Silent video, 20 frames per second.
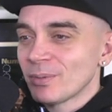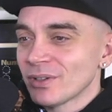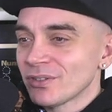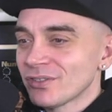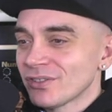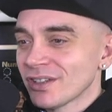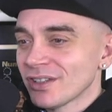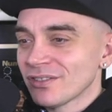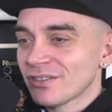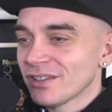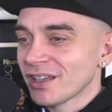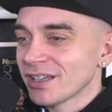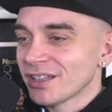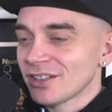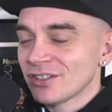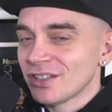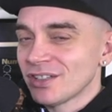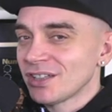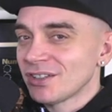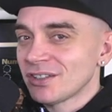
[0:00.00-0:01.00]
Grebo sounds
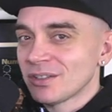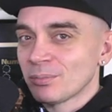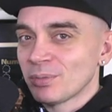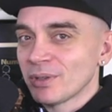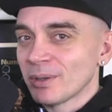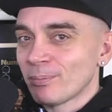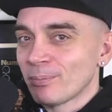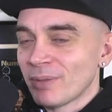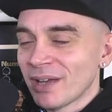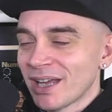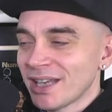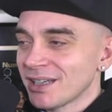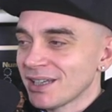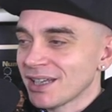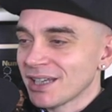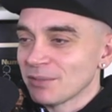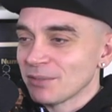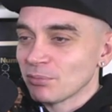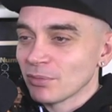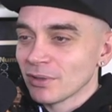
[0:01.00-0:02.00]
like it needs to be a
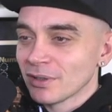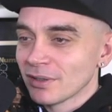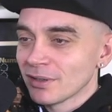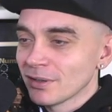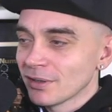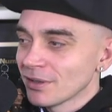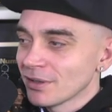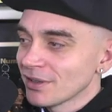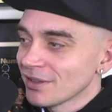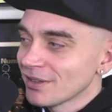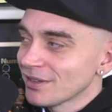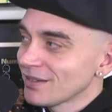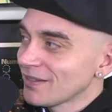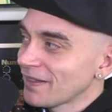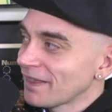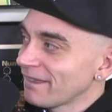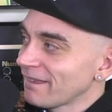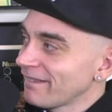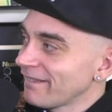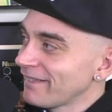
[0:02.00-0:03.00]
band name. It
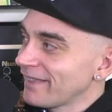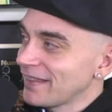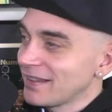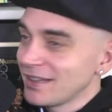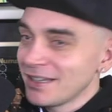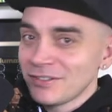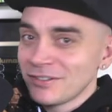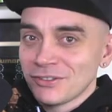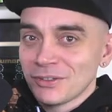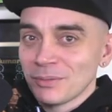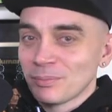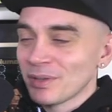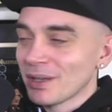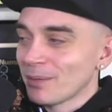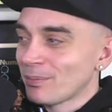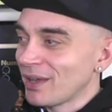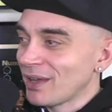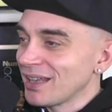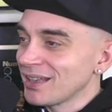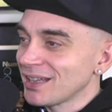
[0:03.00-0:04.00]
probably is. Somewhere. It needs to
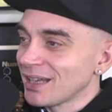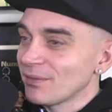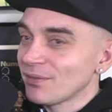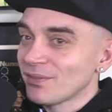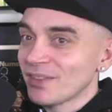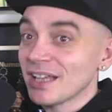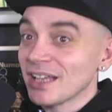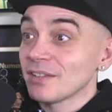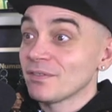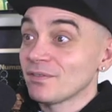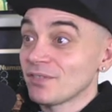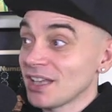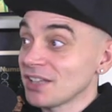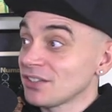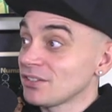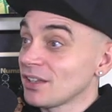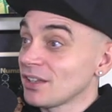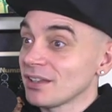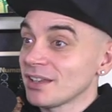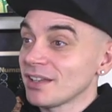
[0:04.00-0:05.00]
be a band name. If that like, if
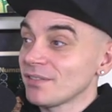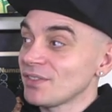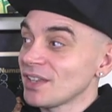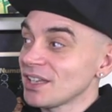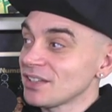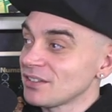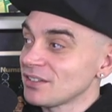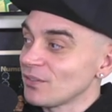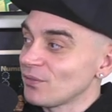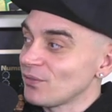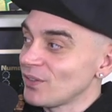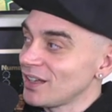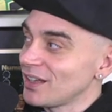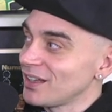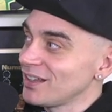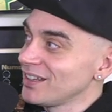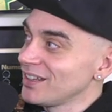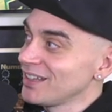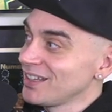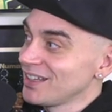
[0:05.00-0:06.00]
that's a, if that's if it's
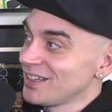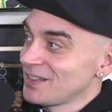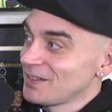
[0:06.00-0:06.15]
not,